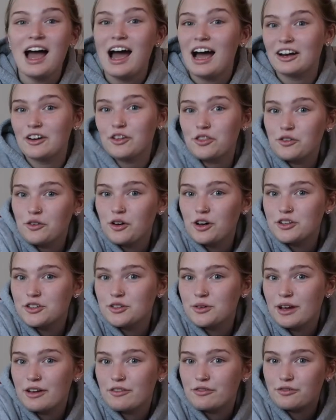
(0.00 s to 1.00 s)
And I thought I'd
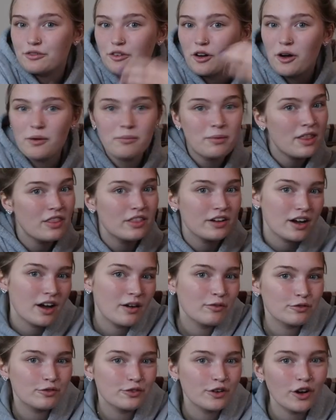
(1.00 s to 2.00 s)
do it from the
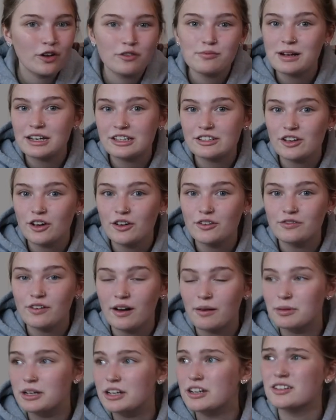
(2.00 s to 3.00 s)
comfort of my
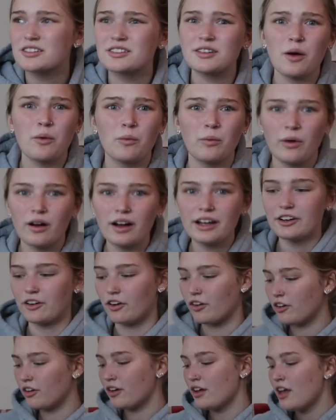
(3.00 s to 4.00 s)
sofa, because why
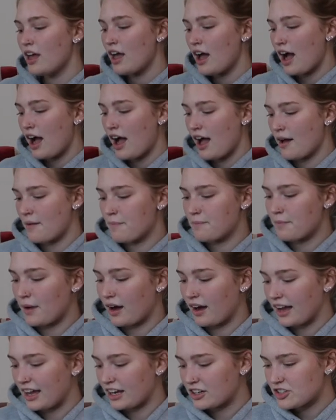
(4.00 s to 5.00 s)
not?
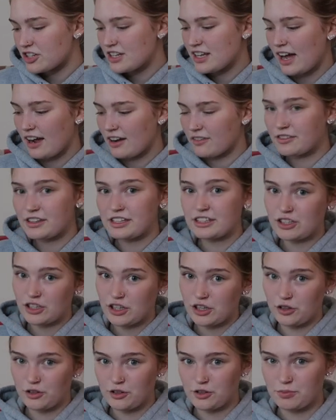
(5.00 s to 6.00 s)
I actually have this
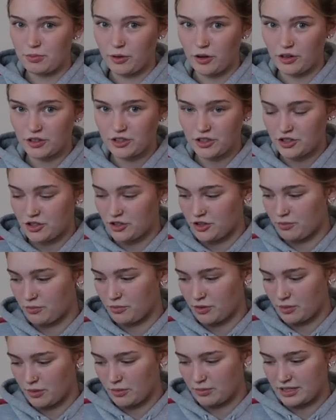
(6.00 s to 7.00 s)
huge box, as you can
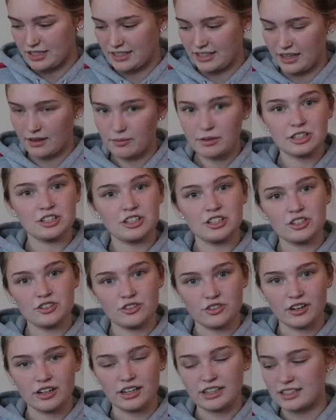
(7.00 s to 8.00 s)
probably see. I'm actually
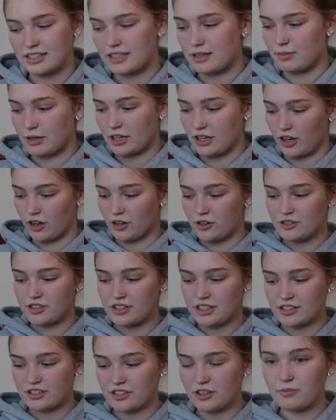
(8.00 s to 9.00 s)
struggling to keep it closed.
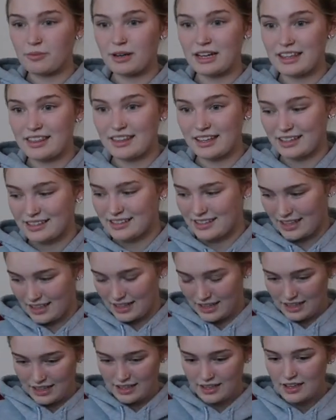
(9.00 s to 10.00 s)
There's so many things
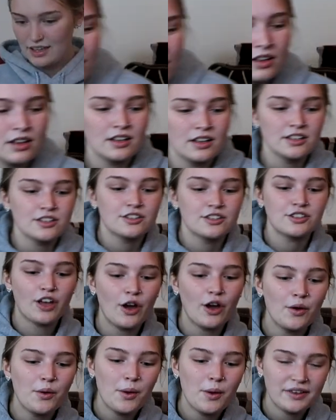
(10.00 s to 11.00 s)
in it.
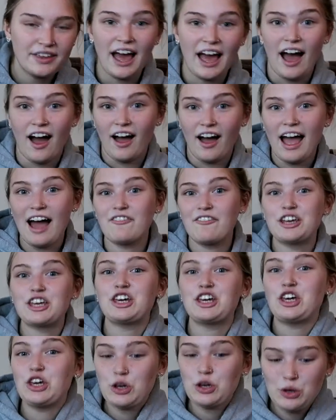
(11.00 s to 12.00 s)
So yeah, I have a
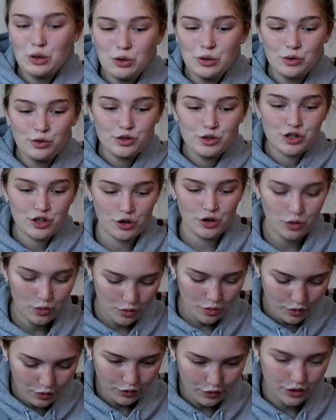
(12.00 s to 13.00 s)
huge
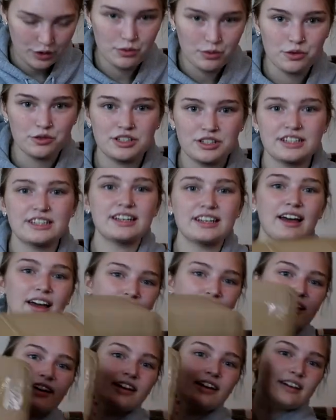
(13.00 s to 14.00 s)
haul for you all
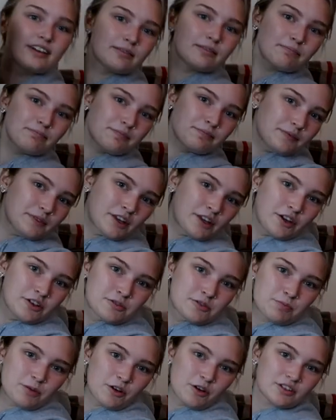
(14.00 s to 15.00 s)
today.
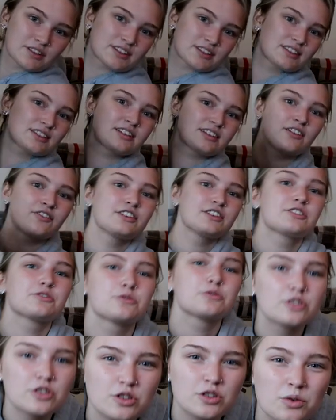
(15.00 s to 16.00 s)
Huge box, the stuff is
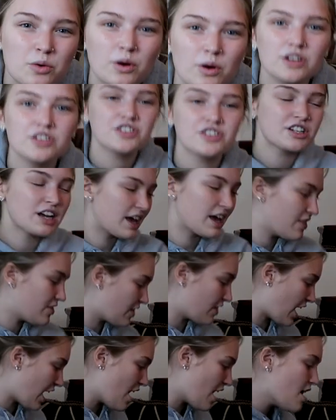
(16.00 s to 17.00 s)
all squashed in
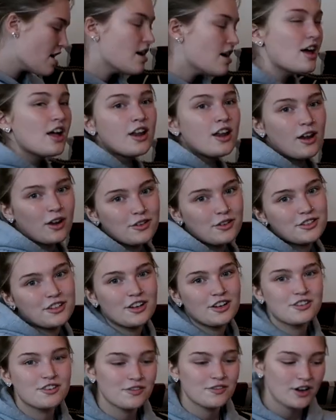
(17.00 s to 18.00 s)
there. Loads and
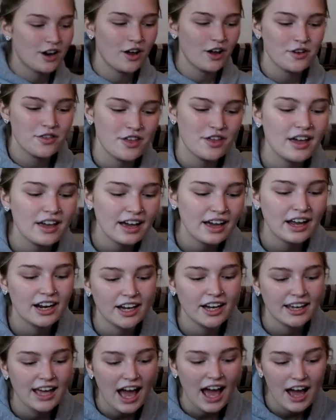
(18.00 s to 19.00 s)
loads of clothing, and
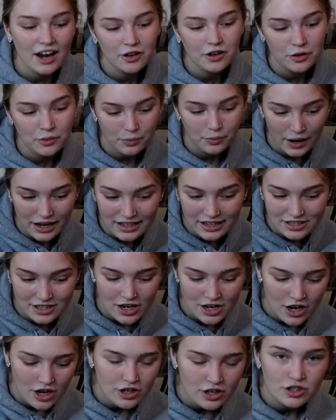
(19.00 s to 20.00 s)
I cannot wait
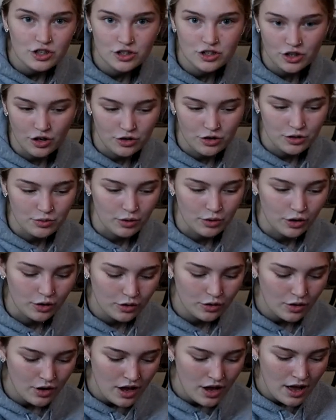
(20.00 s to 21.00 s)
to show you
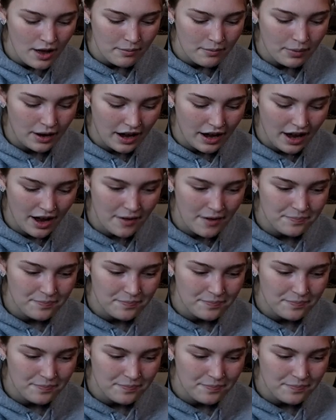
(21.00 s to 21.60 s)
all. But